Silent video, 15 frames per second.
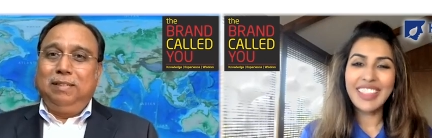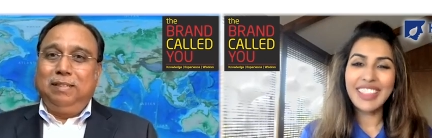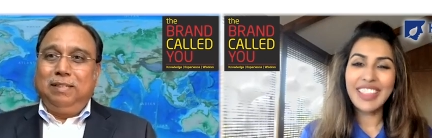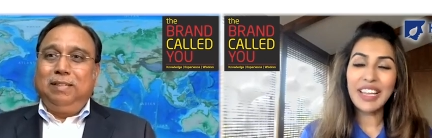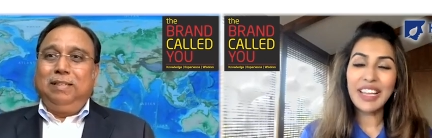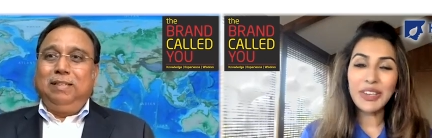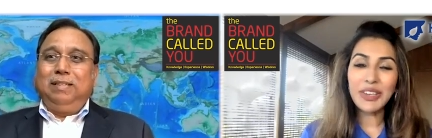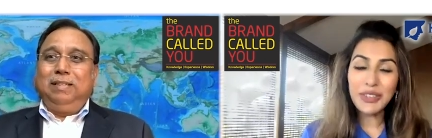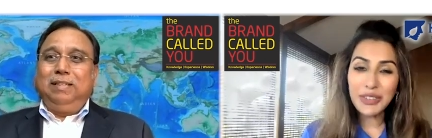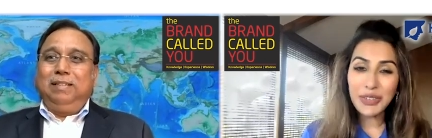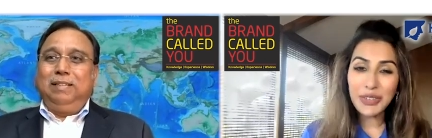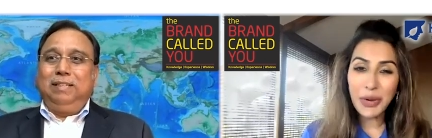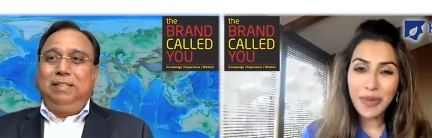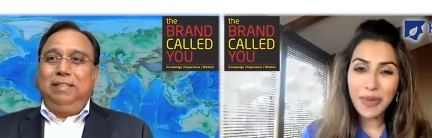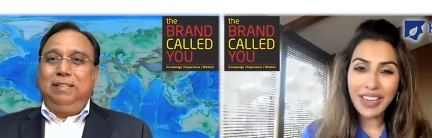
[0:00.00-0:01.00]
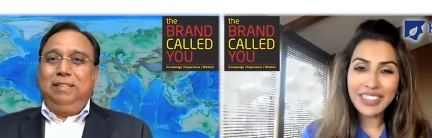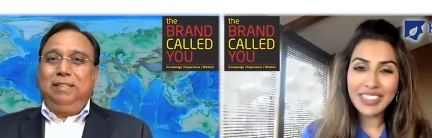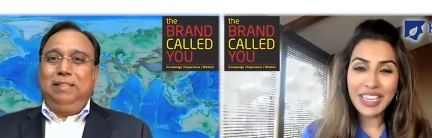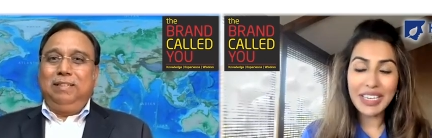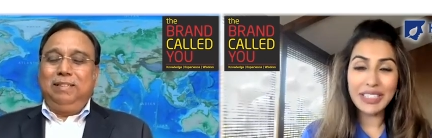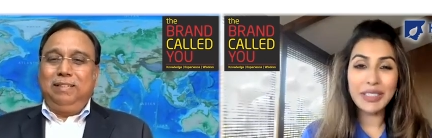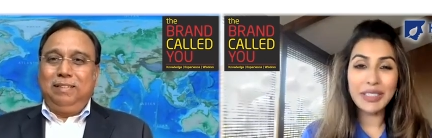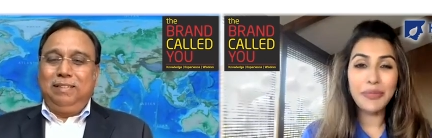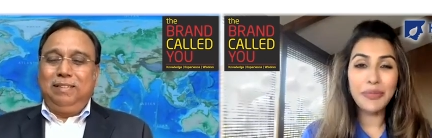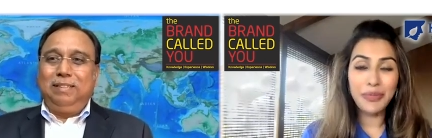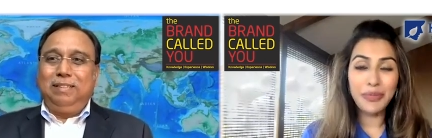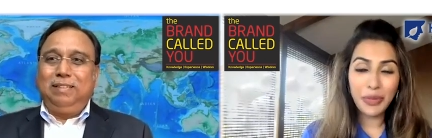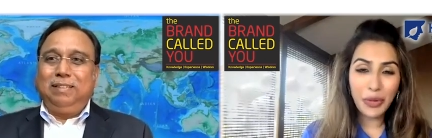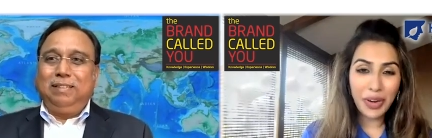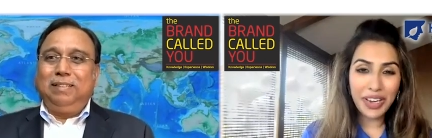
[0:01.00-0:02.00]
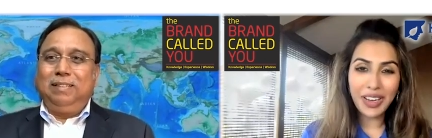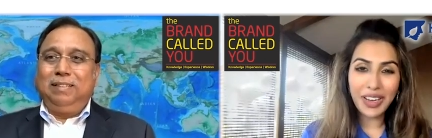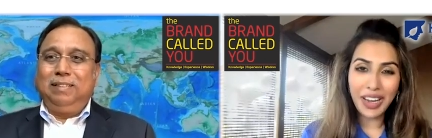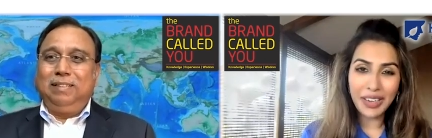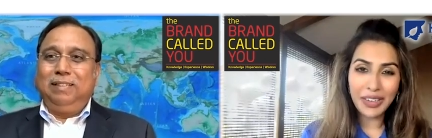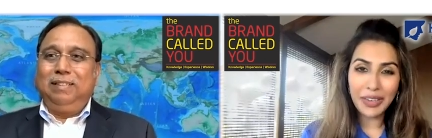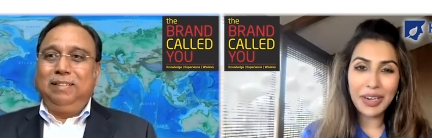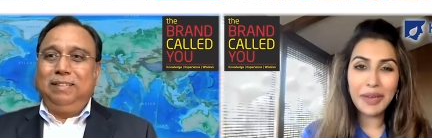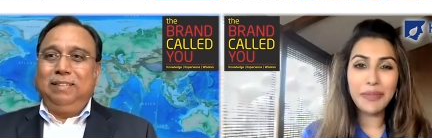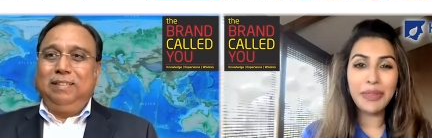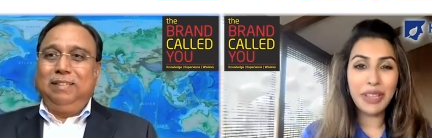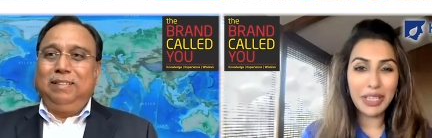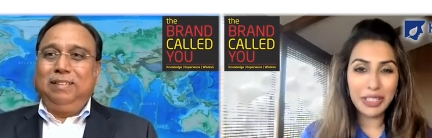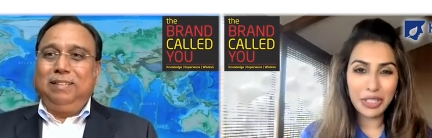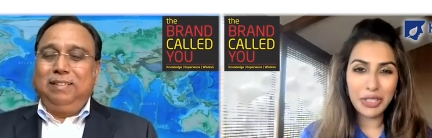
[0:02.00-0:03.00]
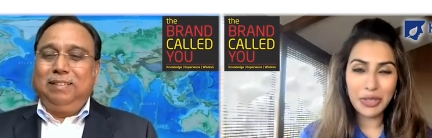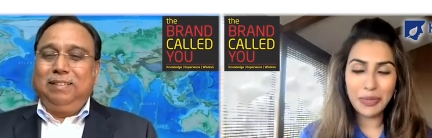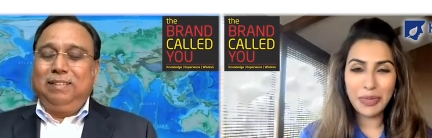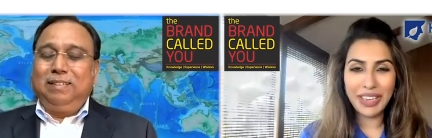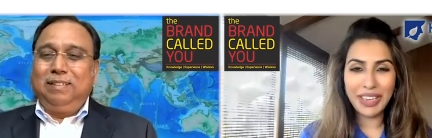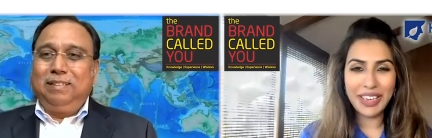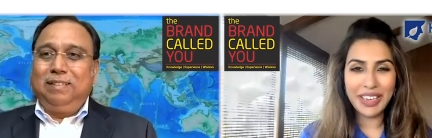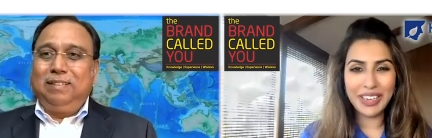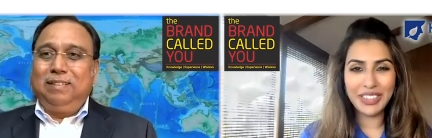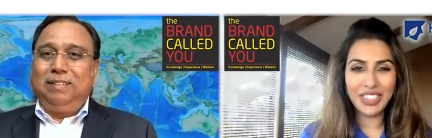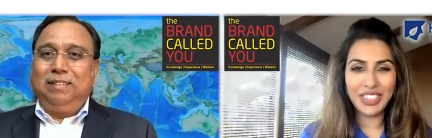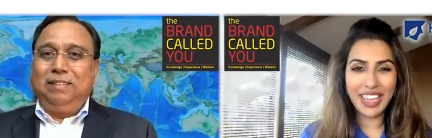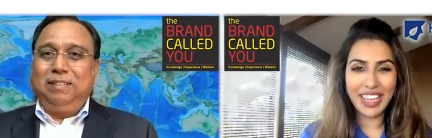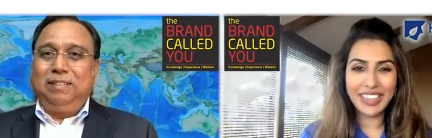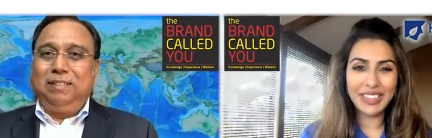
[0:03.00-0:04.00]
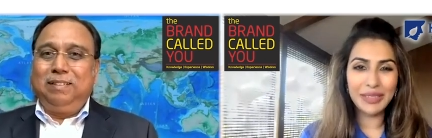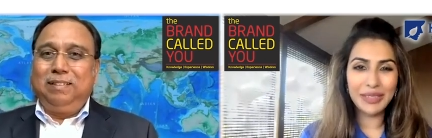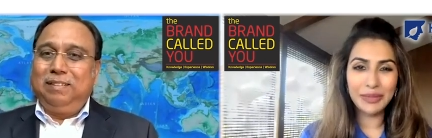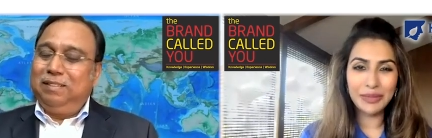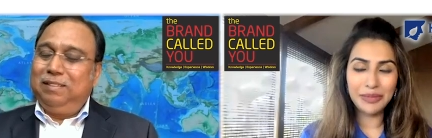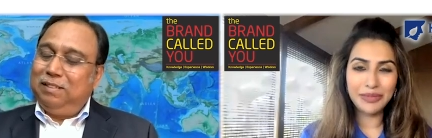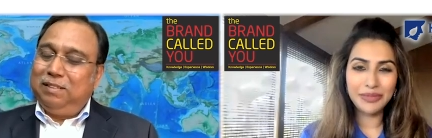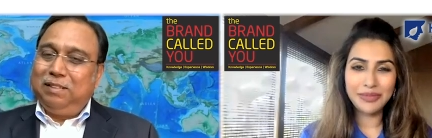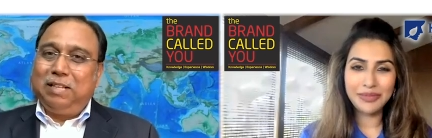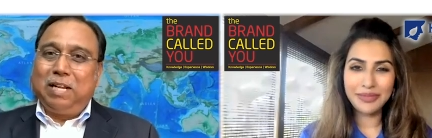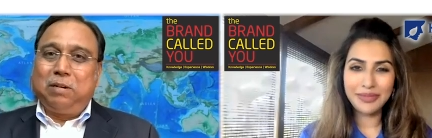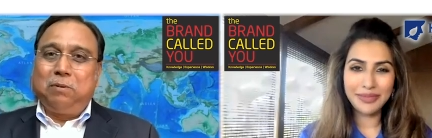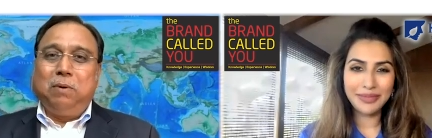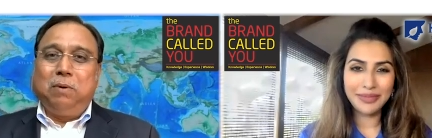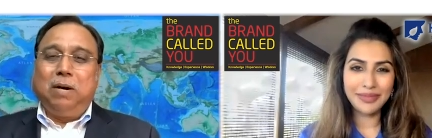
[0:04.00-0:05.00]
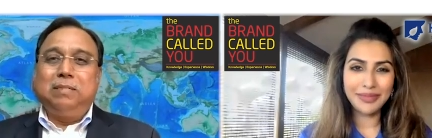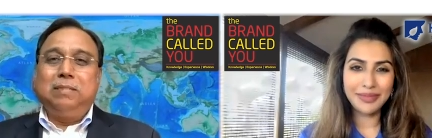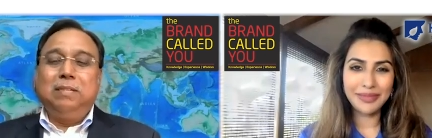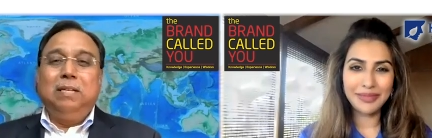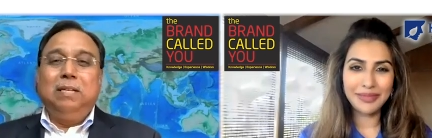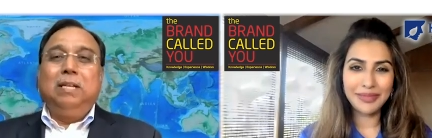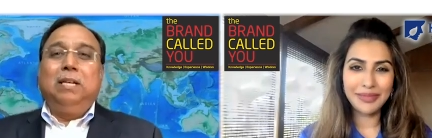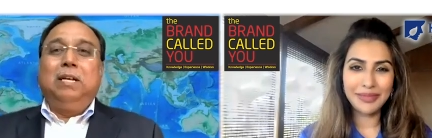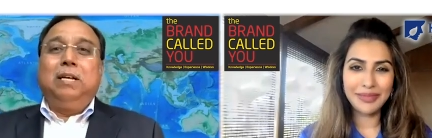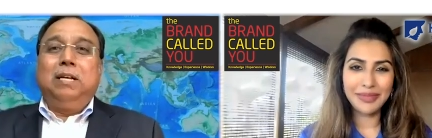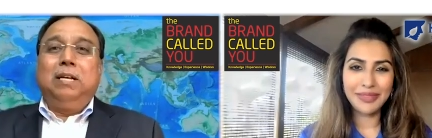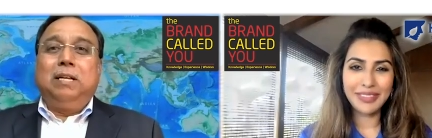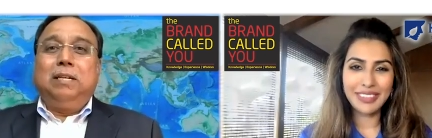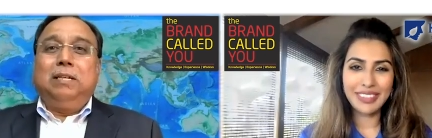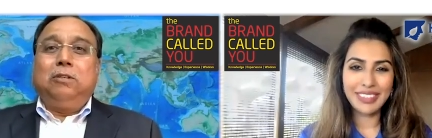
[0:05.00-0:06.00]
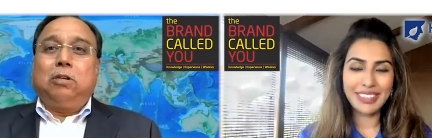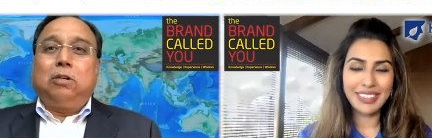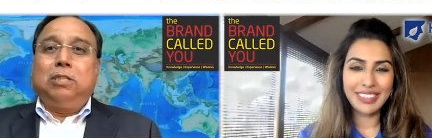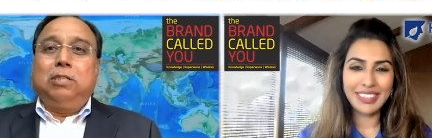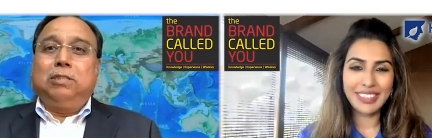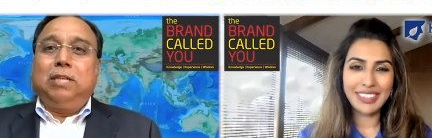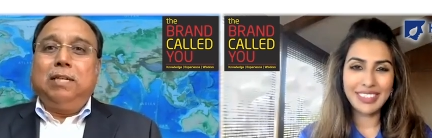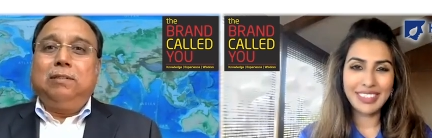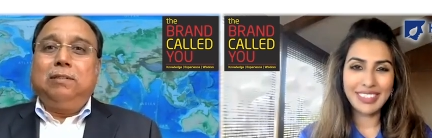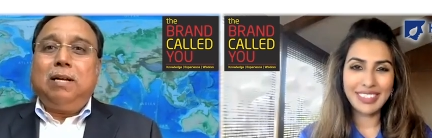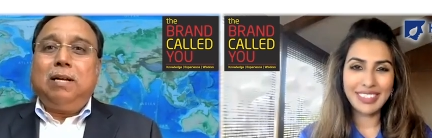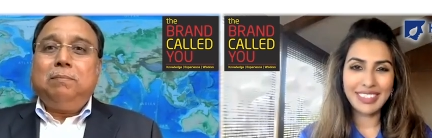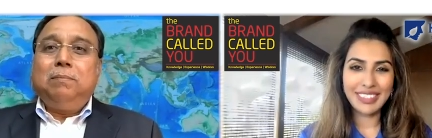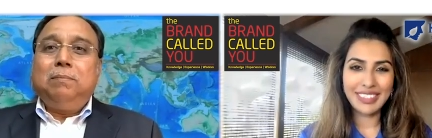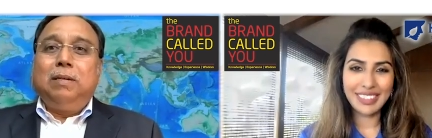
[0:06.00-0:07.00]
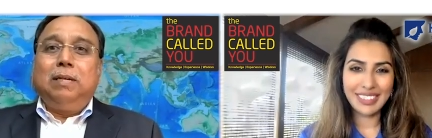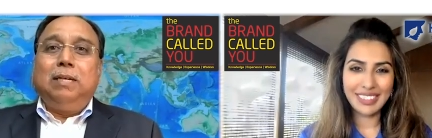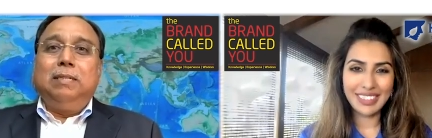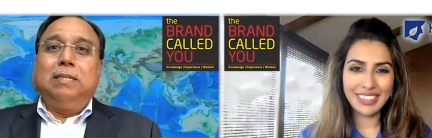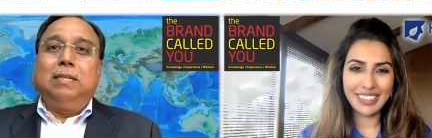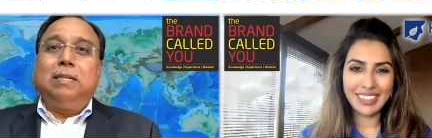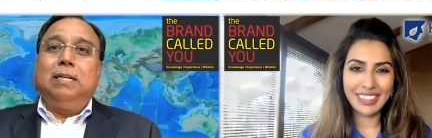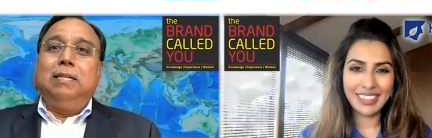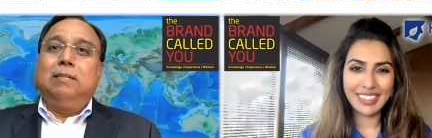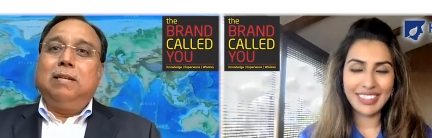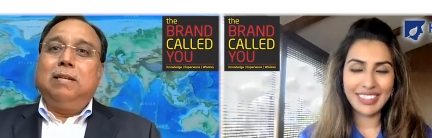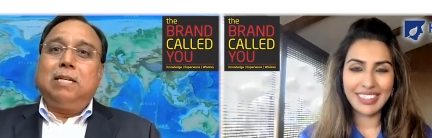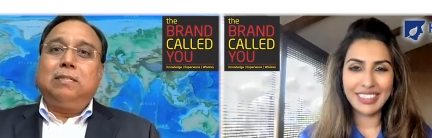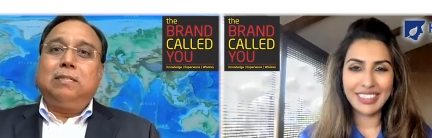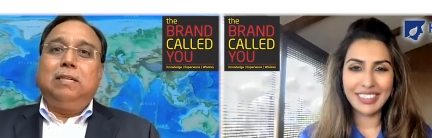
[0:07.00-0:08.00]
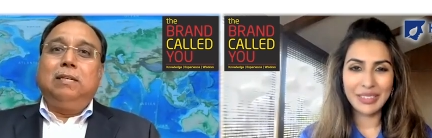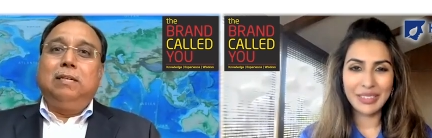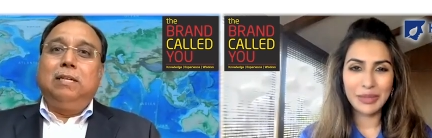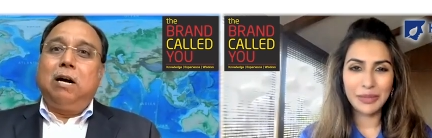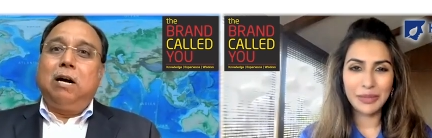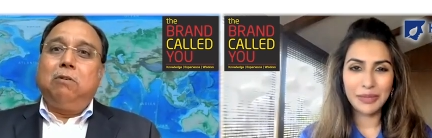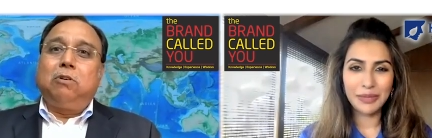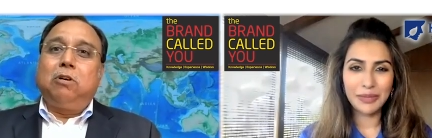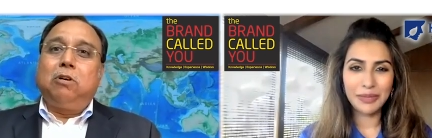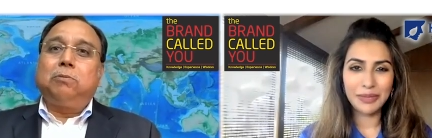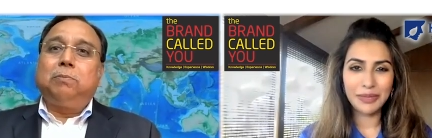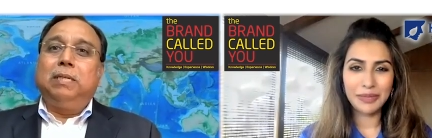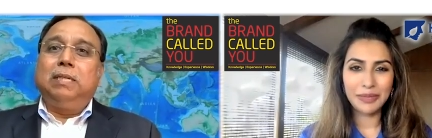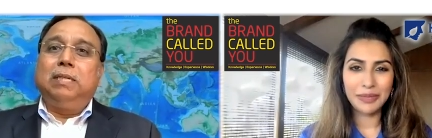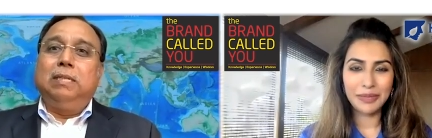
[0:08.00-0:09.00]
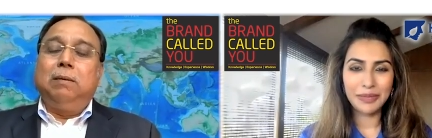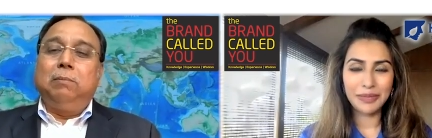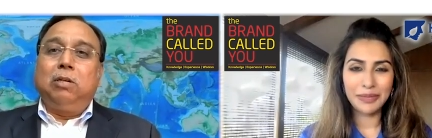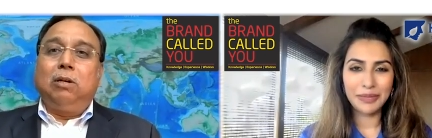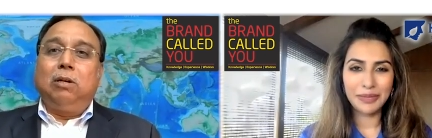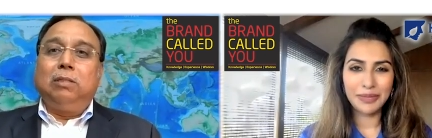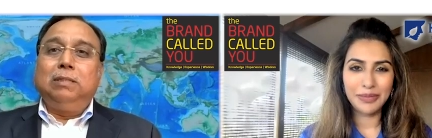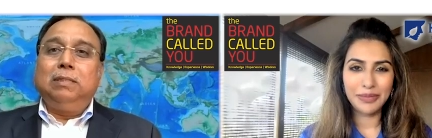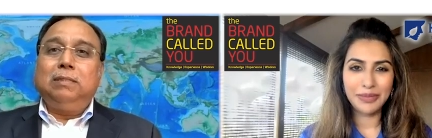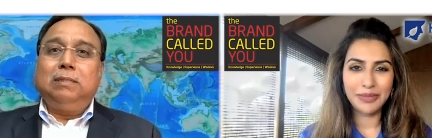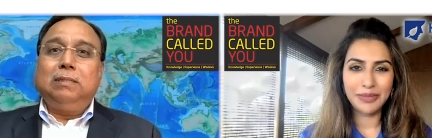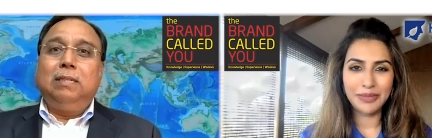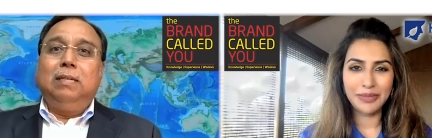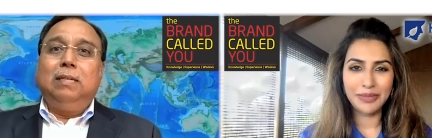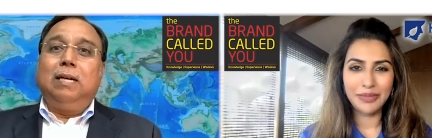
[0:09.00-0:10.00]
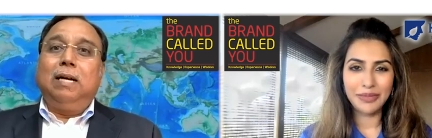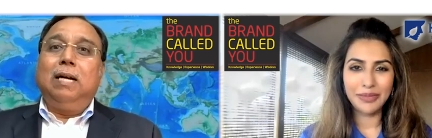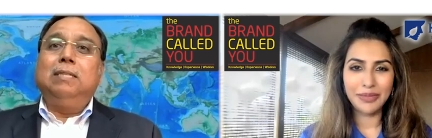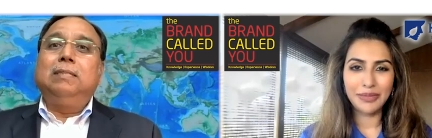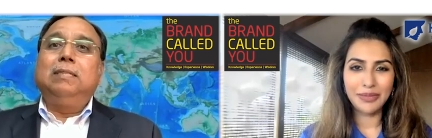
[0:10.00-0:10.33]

Speaker 1: Thank you so much, and it's a great honor and pleasure to be here today.
Speaker 2: Likewise. Dr. Chytra is an international renowned cosmetic dermatologist and